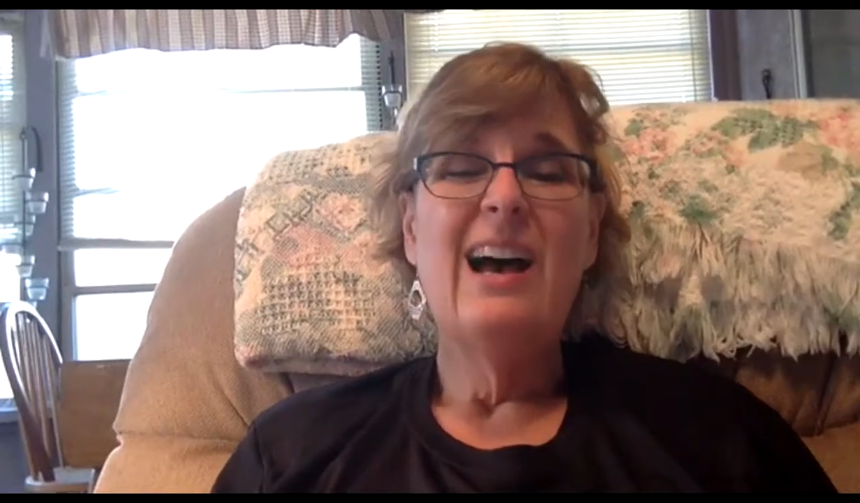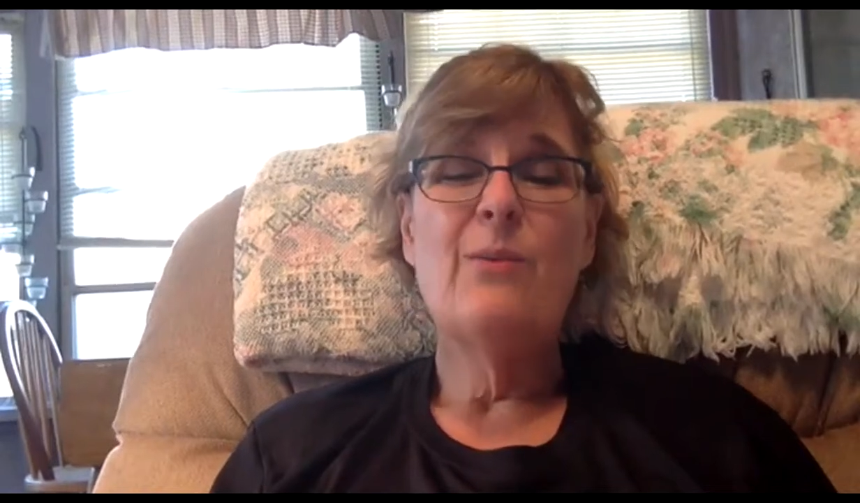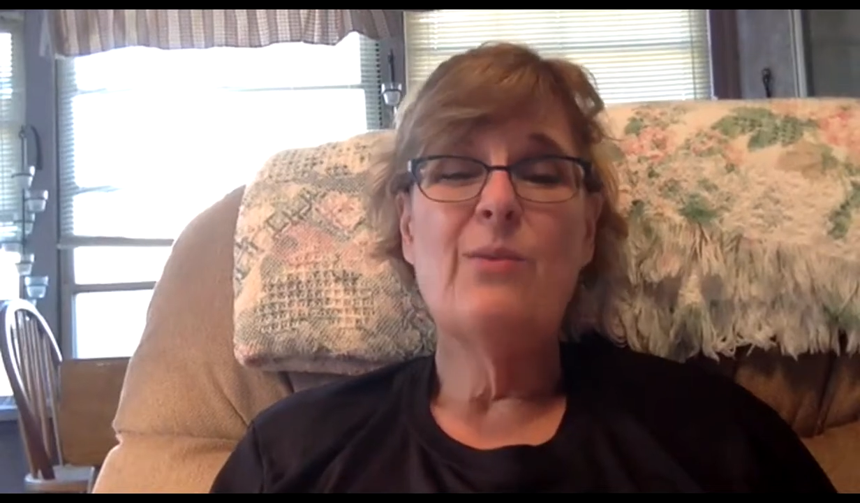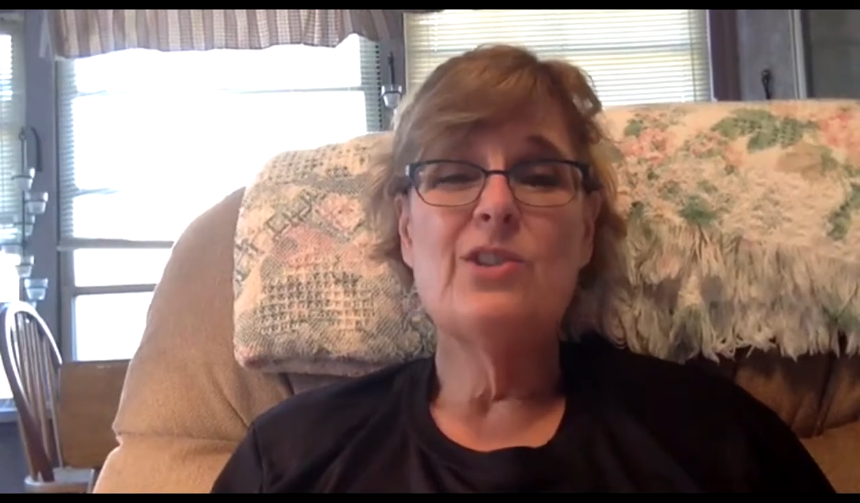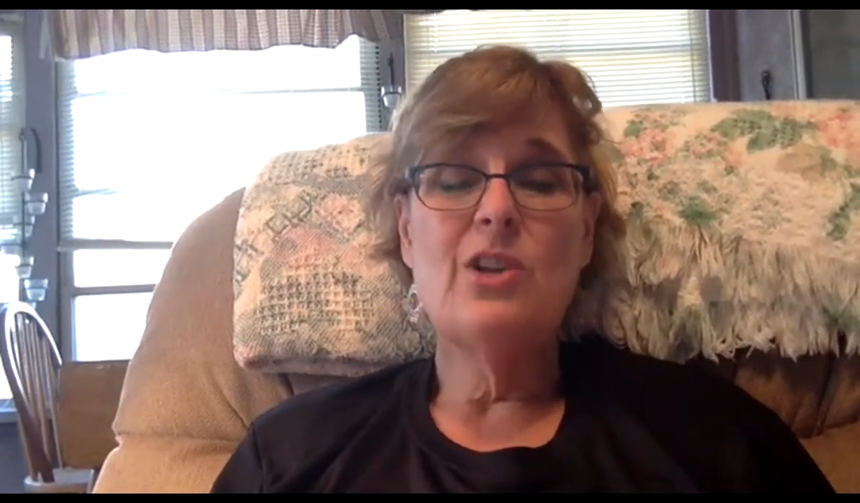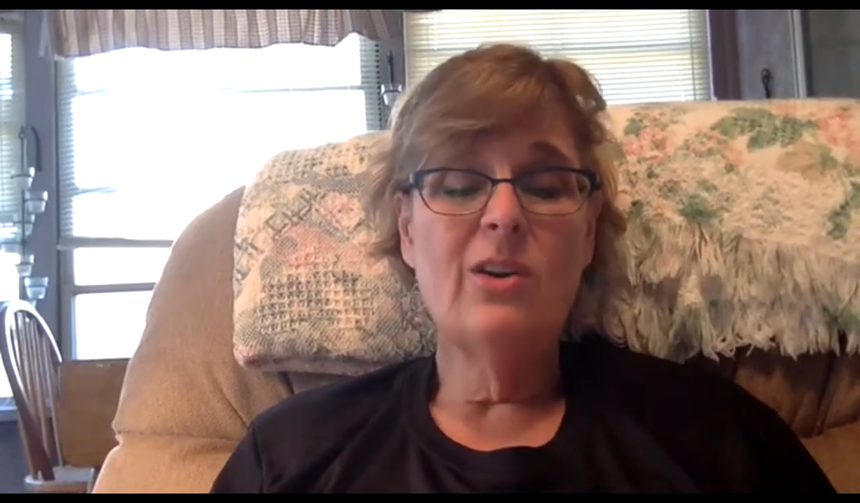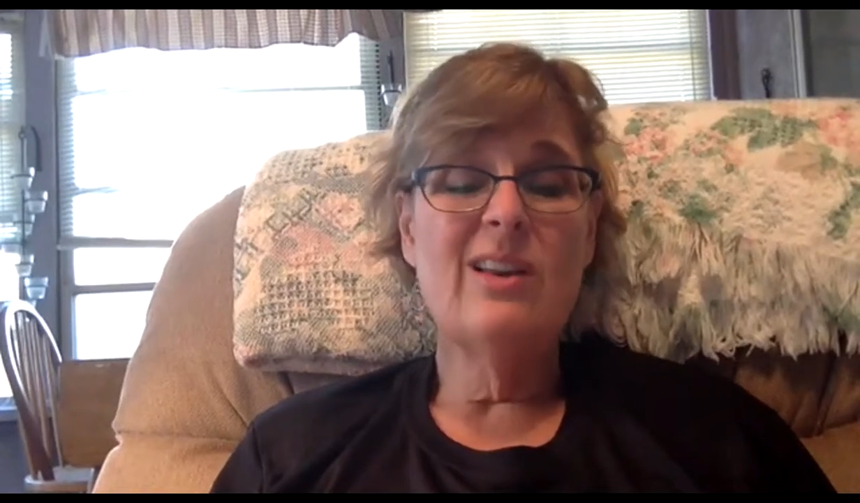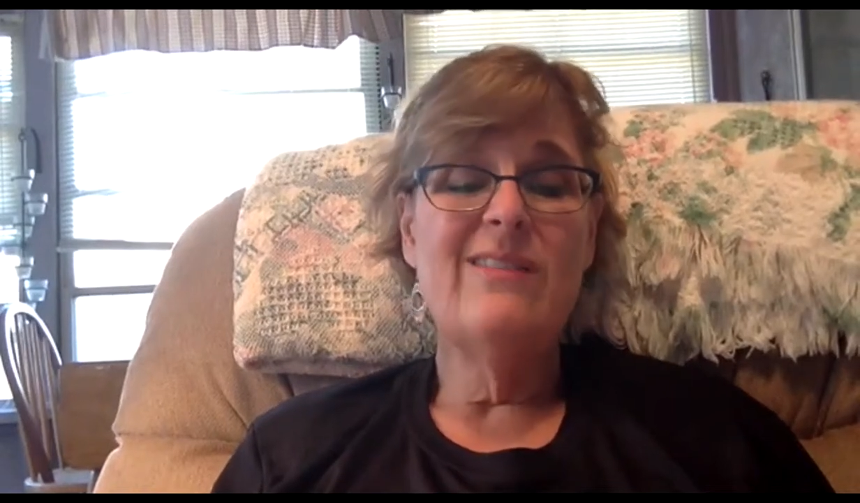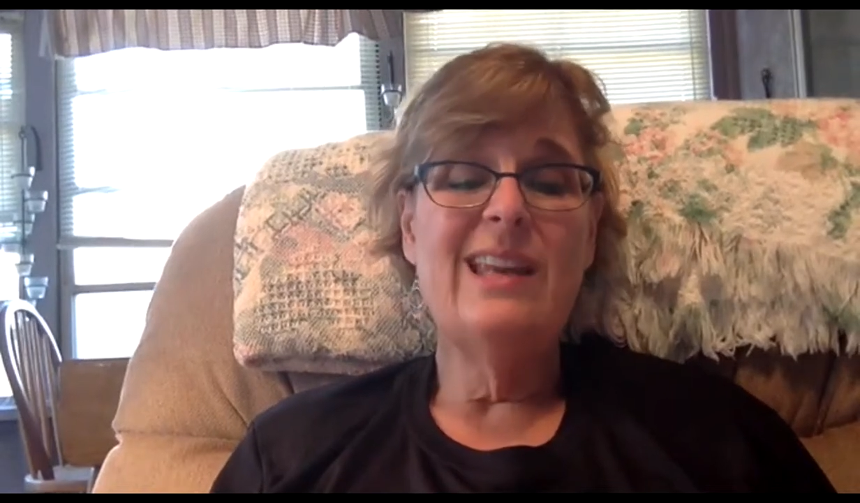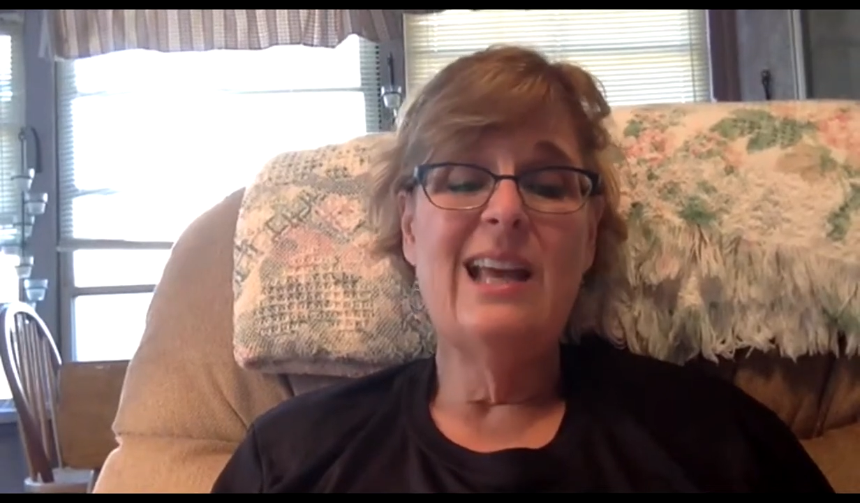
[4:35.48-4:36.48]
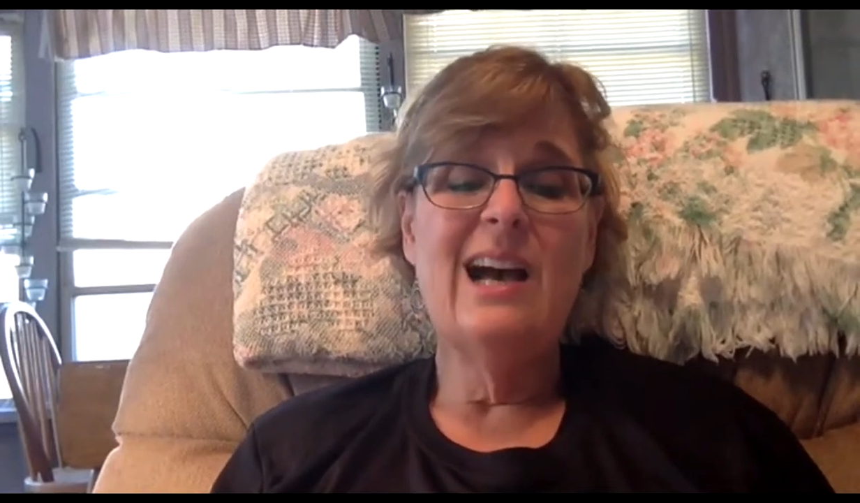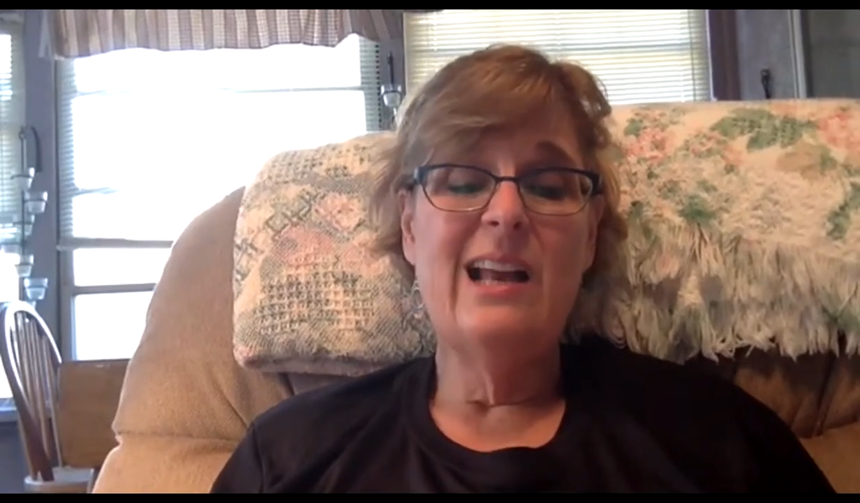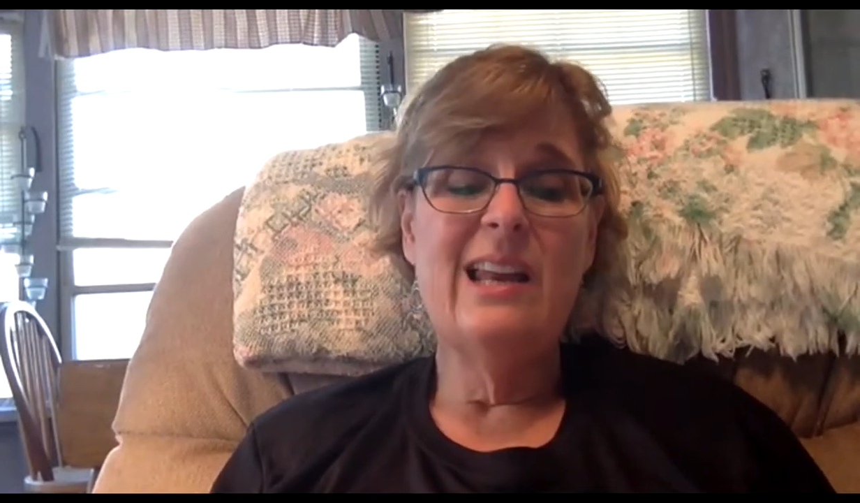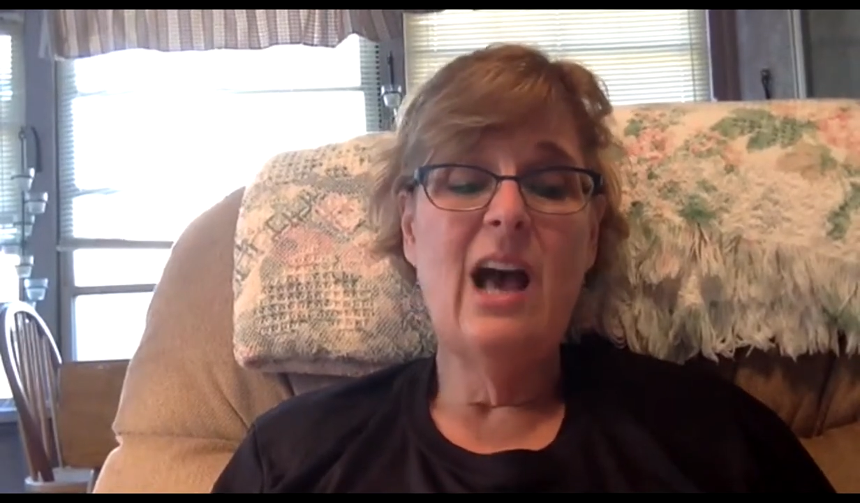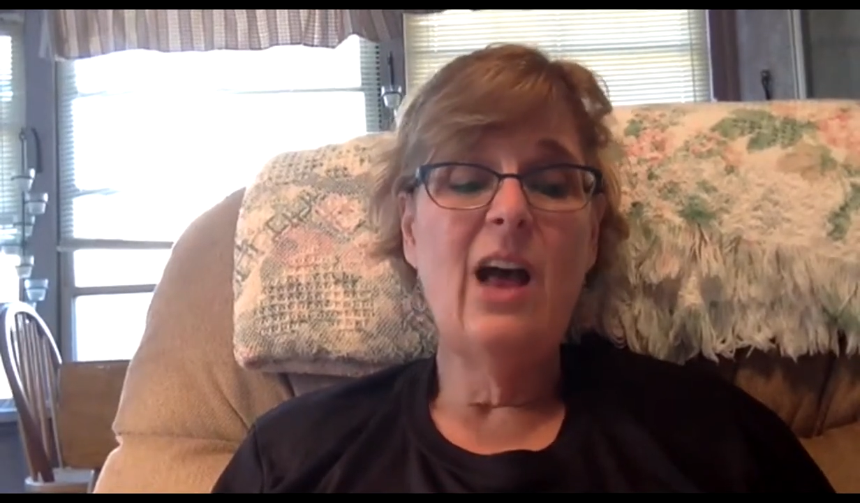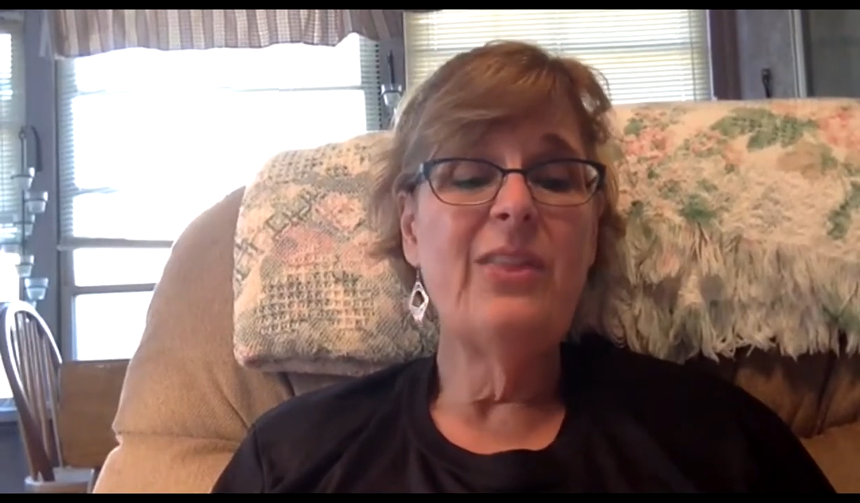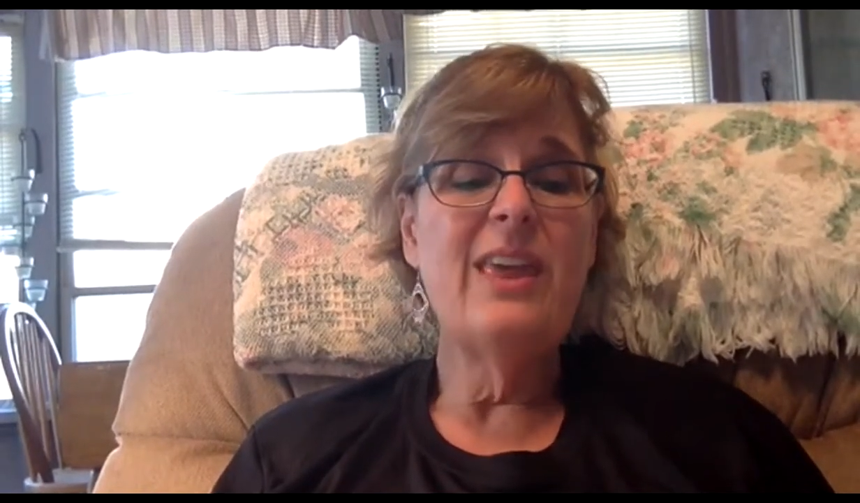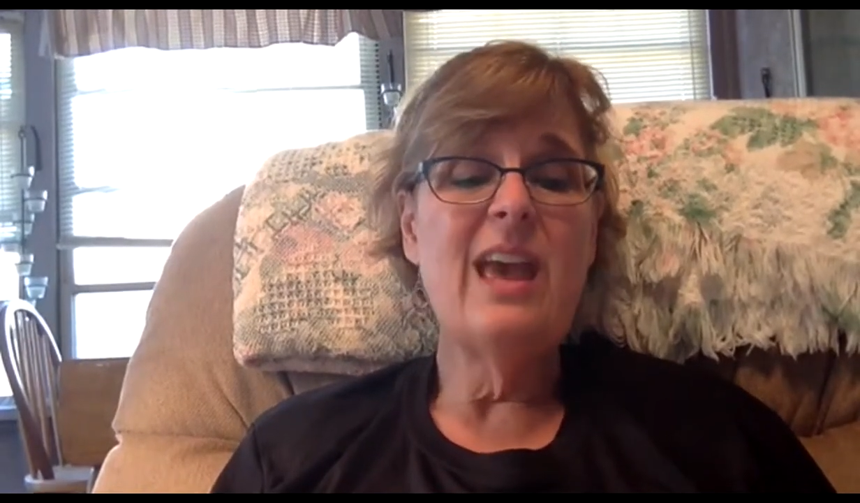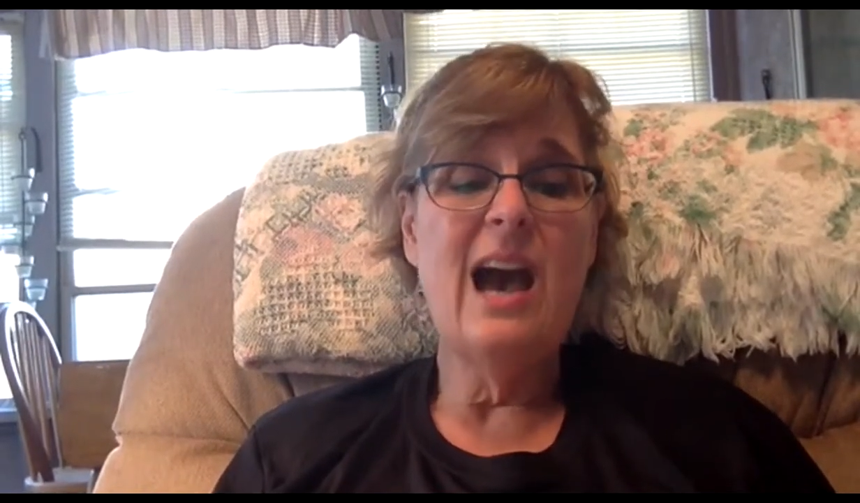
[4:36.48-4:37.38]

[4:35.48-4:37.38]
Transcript: a result of eating unhealthy,